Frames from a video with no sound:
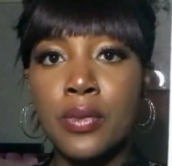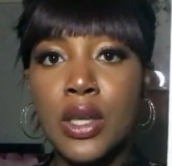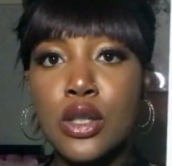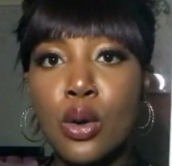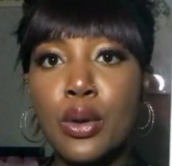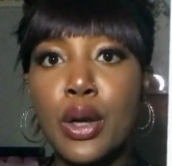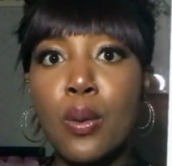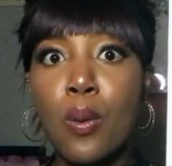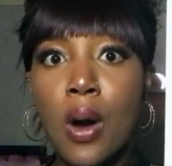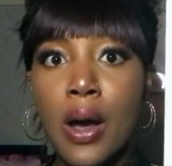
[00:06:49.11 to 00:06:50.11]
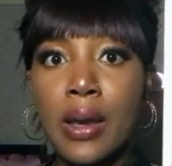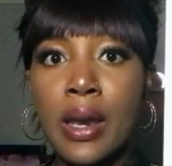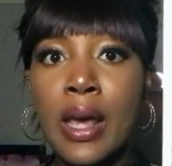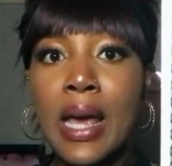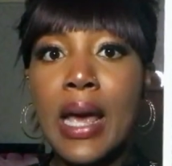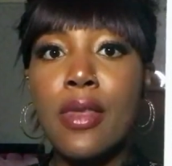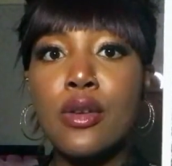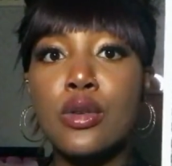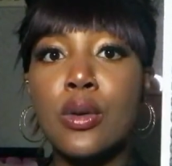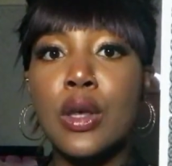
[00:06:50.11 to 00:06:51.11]
he's holding one, and
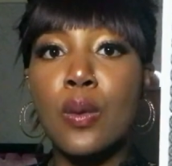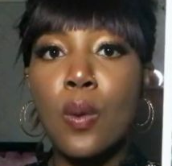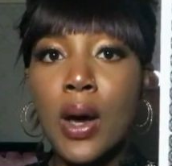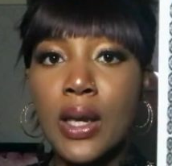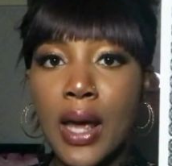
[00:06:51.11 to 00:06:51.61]
there's only one